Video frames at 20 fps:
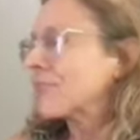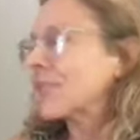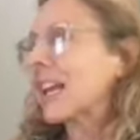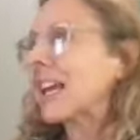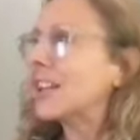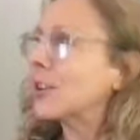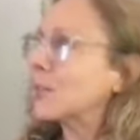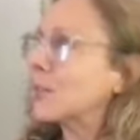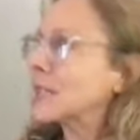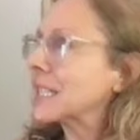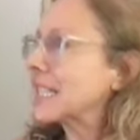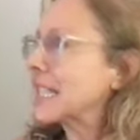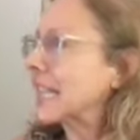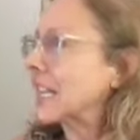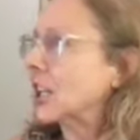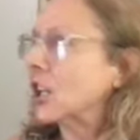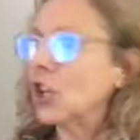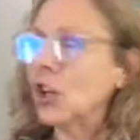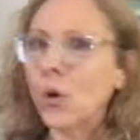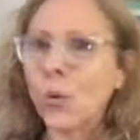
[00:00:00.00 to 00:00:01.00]
I don't want to
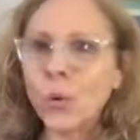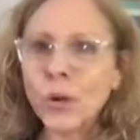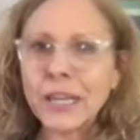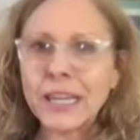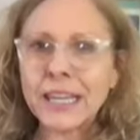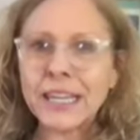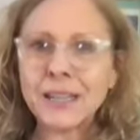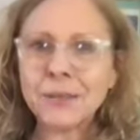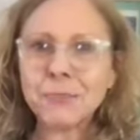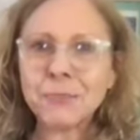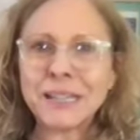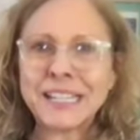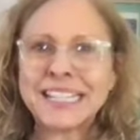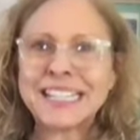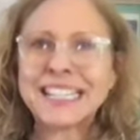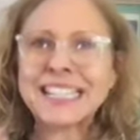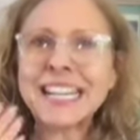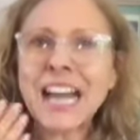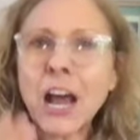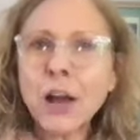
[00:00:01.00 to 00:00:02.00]
say annoying, but
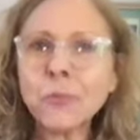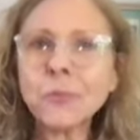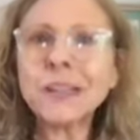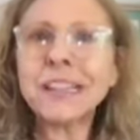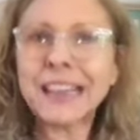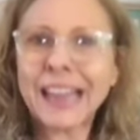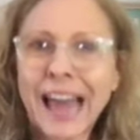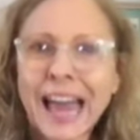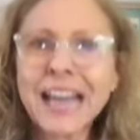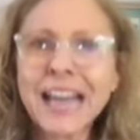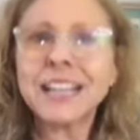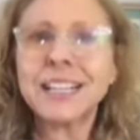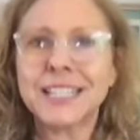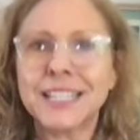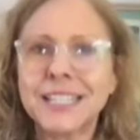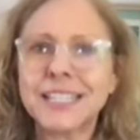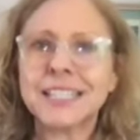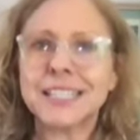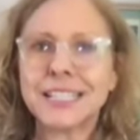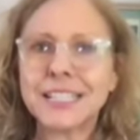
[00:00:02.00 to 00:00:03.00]
it's not
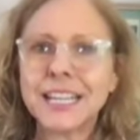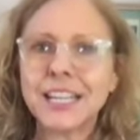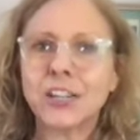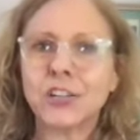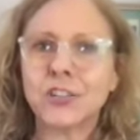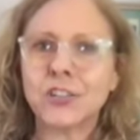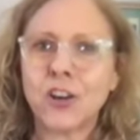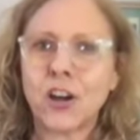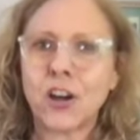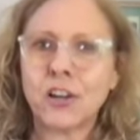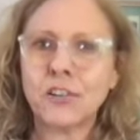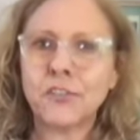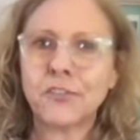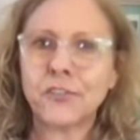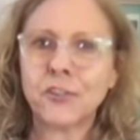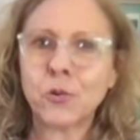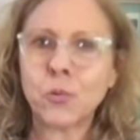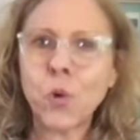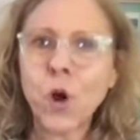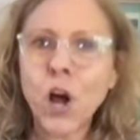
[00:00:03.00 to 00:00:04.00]
relaxing to take your dog
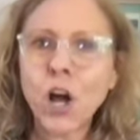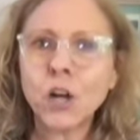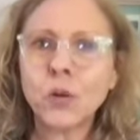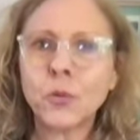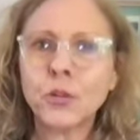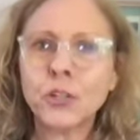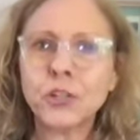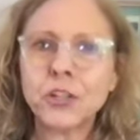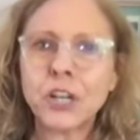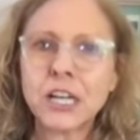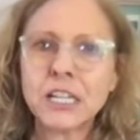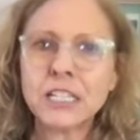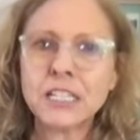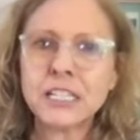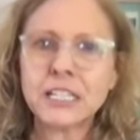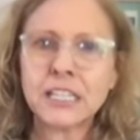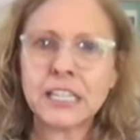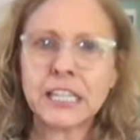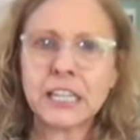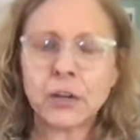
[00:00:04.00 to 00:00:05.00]
for a walk when you're
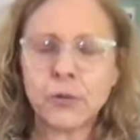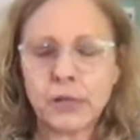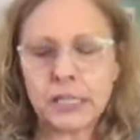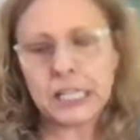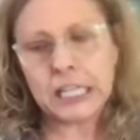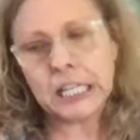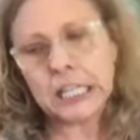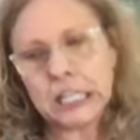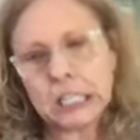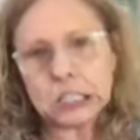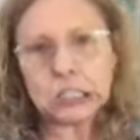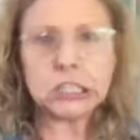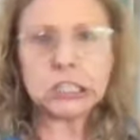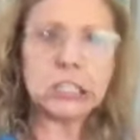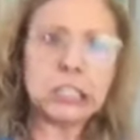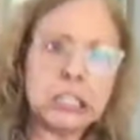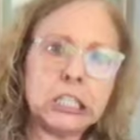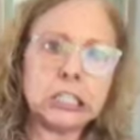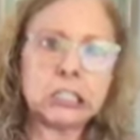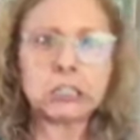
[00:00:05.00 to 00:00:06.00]
constantly going heel,
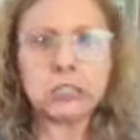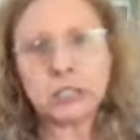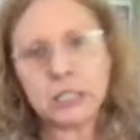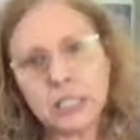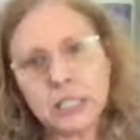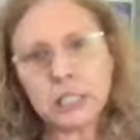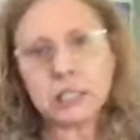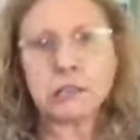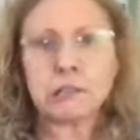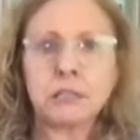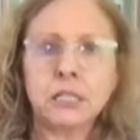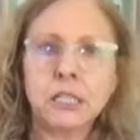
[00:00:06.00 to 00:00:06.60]
heel, heel.